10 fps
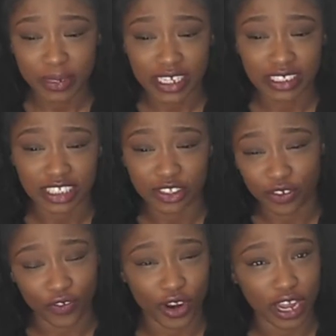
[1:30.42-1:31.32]
because in
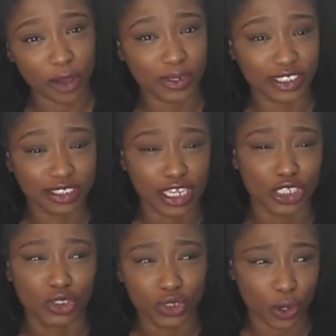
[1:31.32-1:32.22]
the front I always look
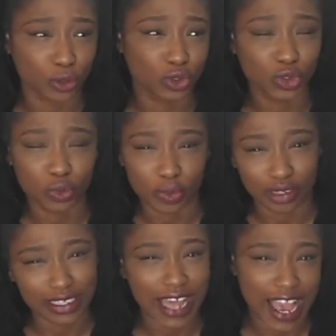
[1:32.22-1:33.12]
like so
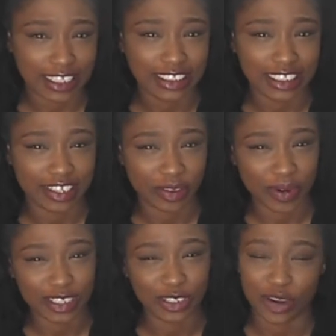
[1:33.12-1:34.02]
super classy. Then
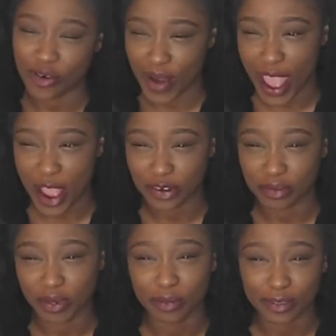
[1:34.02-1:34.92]
when I turn around
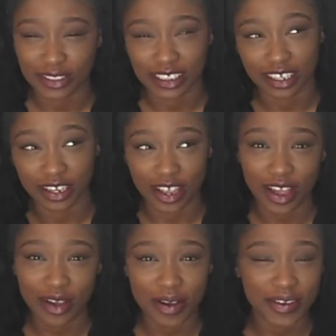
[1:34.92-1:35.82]
and people see like,
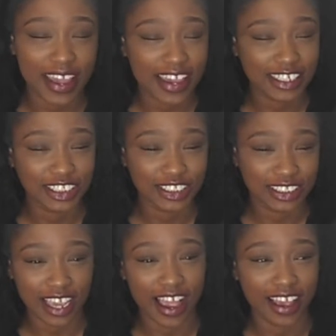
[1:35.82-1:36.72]
oh, okay,
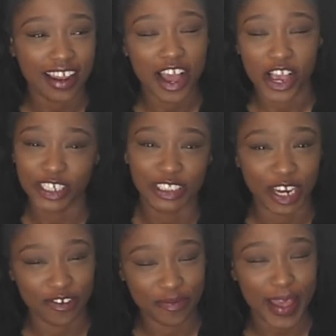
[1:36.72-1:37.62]
she's got a
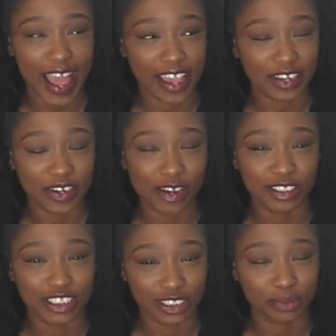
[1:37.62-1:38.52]
shaved back, you know,
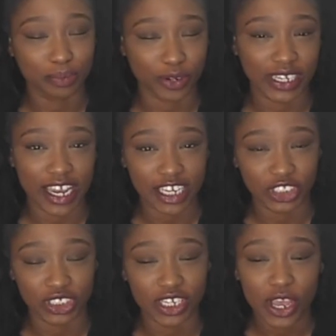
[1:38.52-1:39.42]
she's pretty
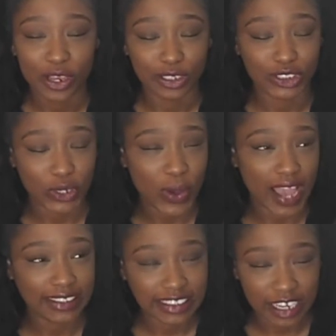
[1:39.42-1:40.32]
edgy. So
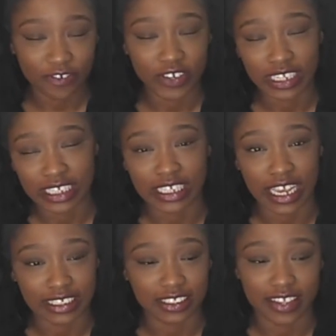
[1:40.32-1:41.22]
I definitely
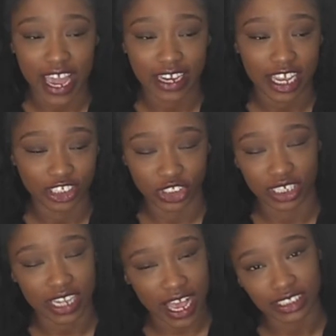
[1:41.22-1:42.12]
liked that edgy,
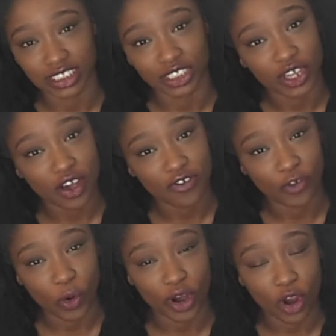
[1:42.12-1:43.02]
classy look
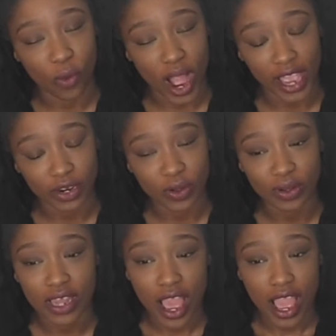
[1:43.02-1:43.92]
for a
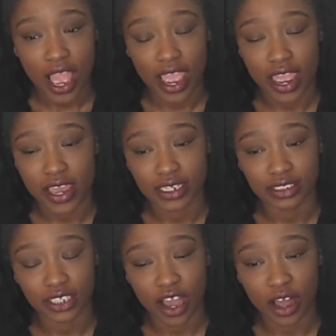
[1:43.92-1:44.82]
while. And